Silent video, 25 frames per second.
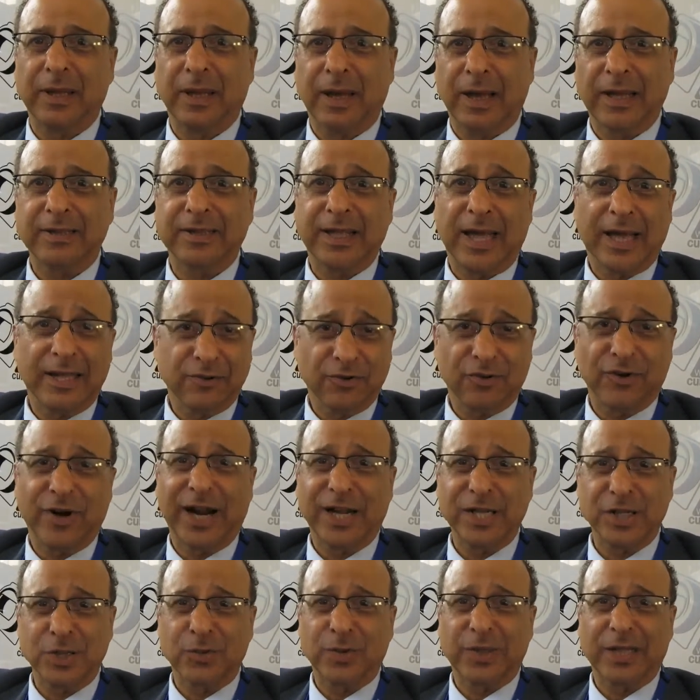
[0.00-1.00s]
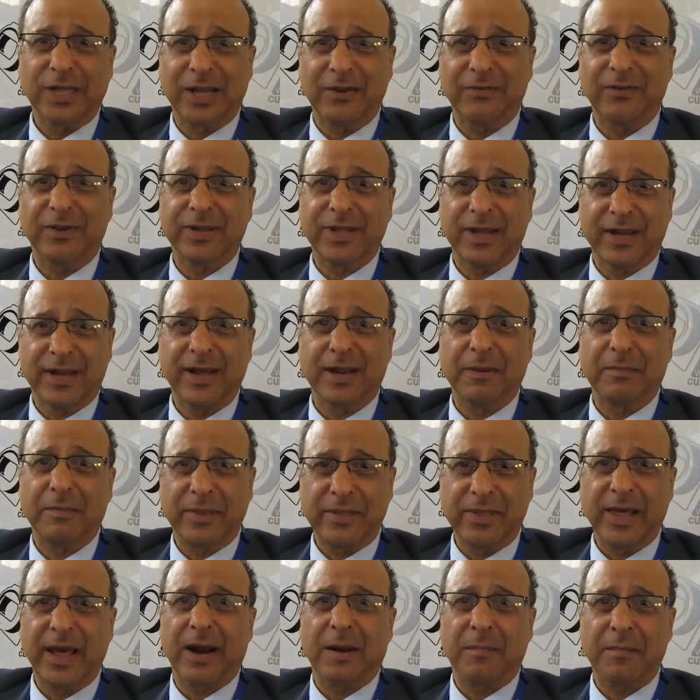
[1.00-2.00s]
at the undergraduate level,
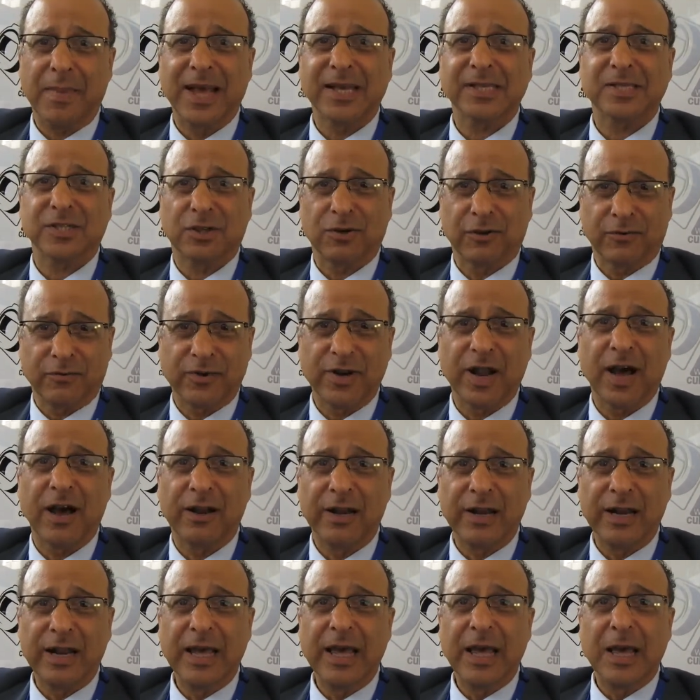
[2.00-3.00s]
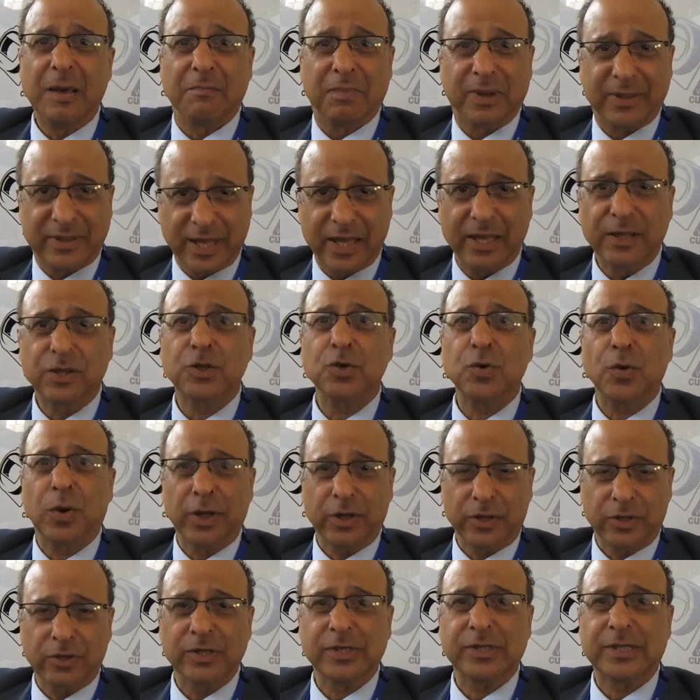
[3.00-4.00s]
they're a master of none, but they do
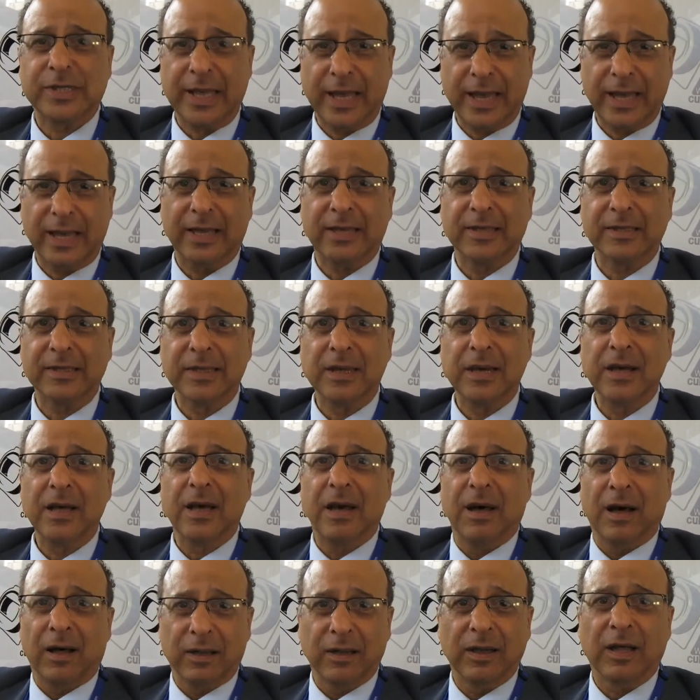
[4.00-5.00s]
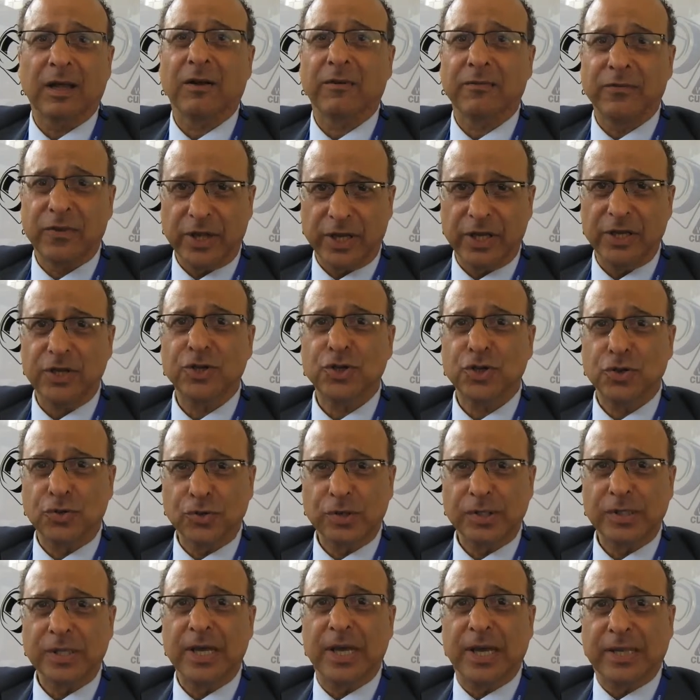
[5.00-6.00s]
understand a lot of the
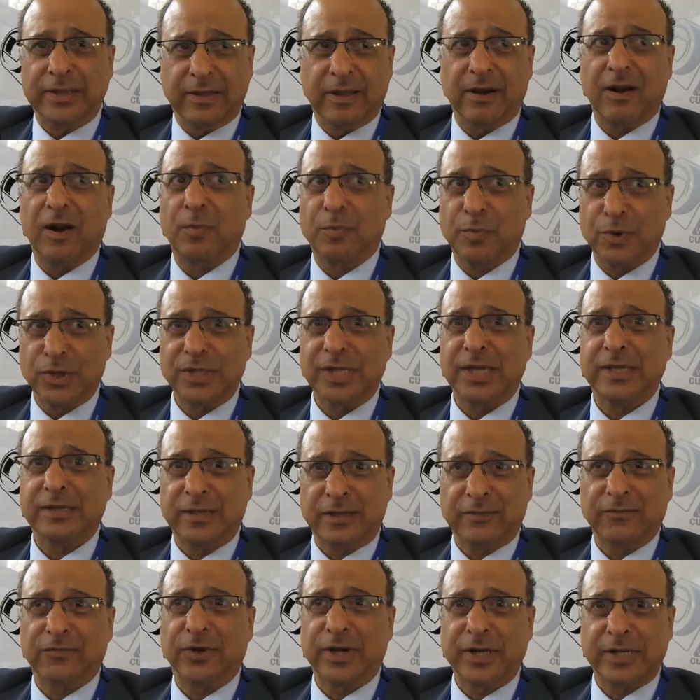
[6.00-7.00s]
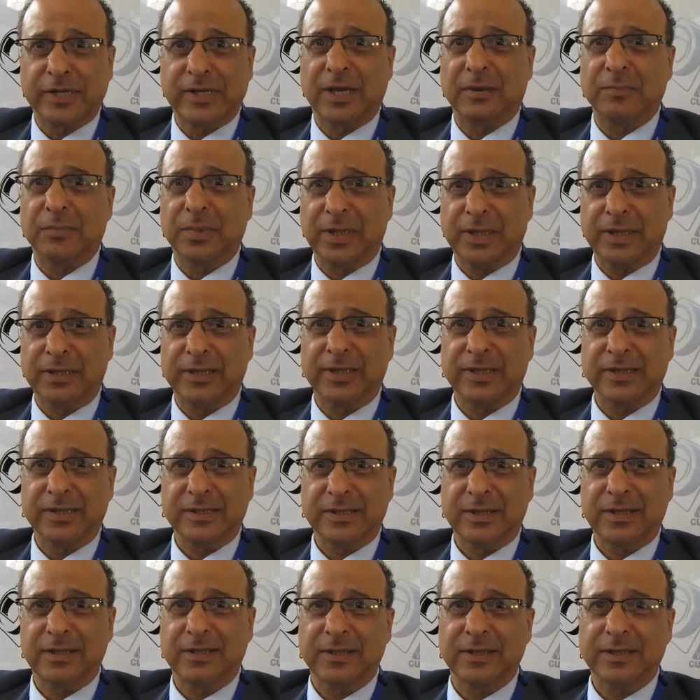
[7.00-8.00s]
issues that are presented, for example, at this.